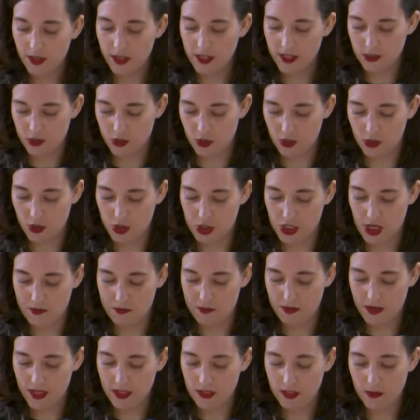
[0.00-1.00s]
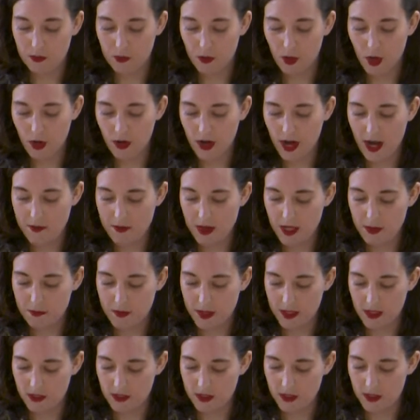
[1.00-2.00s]
Internship is a program
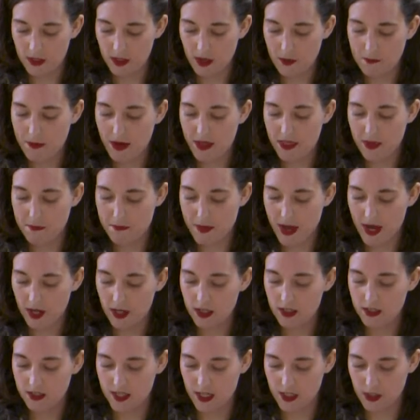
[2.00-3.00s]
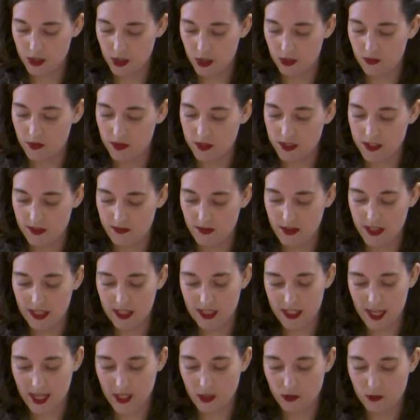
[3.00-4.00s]
administered by the Marist Center for Civic
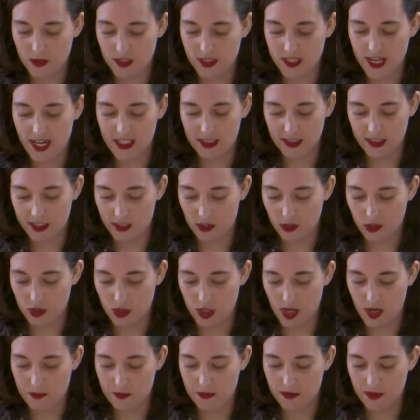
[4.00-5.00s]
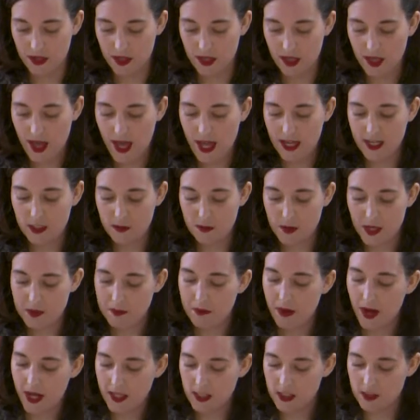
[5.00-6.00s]
Engagement and Leadership and is made
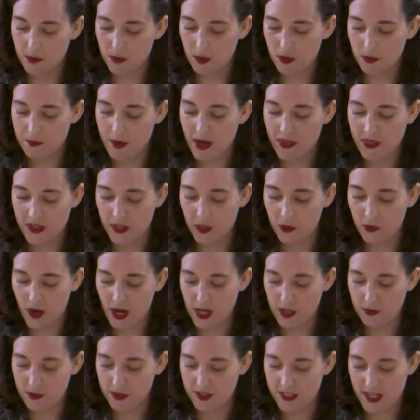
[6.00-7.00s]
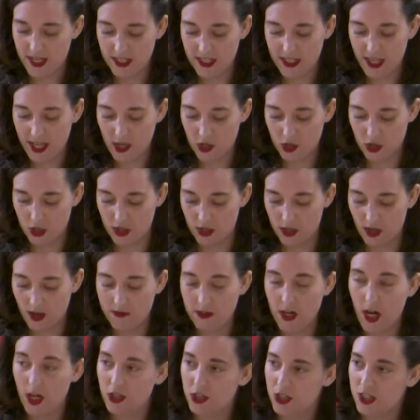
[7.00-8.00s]
possible by the incredible dedication of
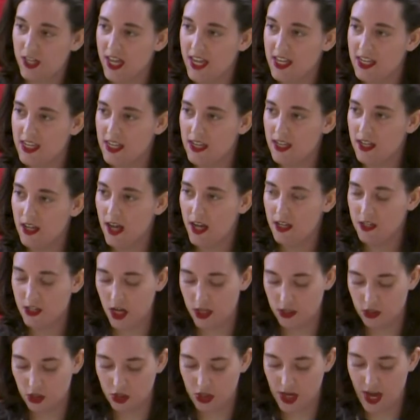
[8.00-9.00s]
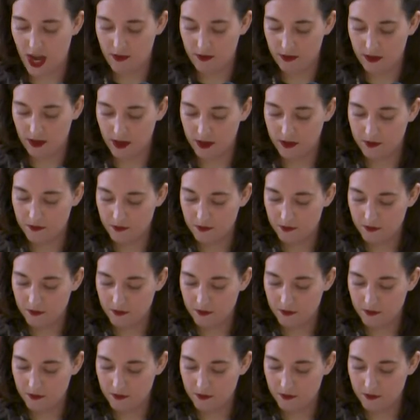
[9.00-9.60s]
Dr. Gakey and Dr. Schaffer.